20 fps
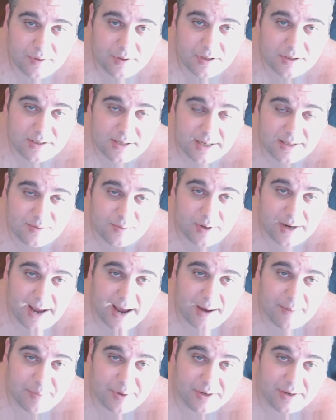because that's what
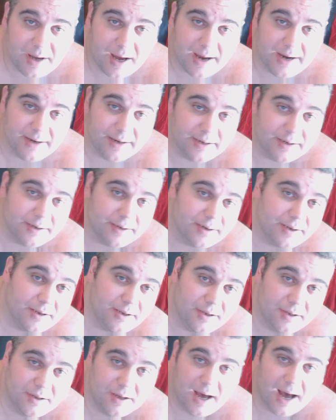happened.
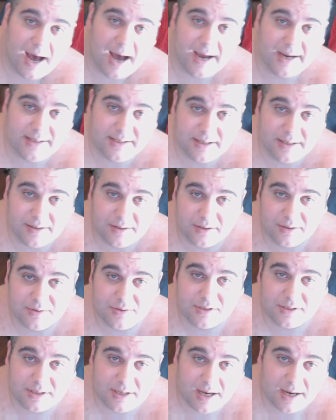I didn't
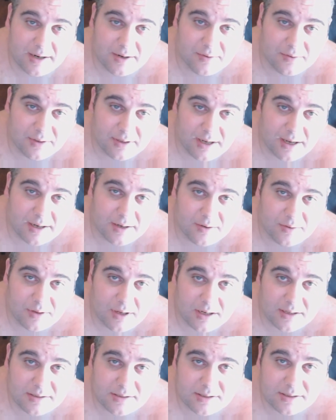lose the gecko. The gecko
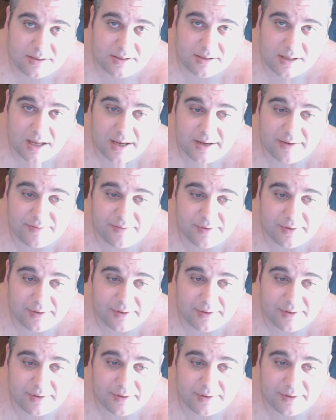lost his life,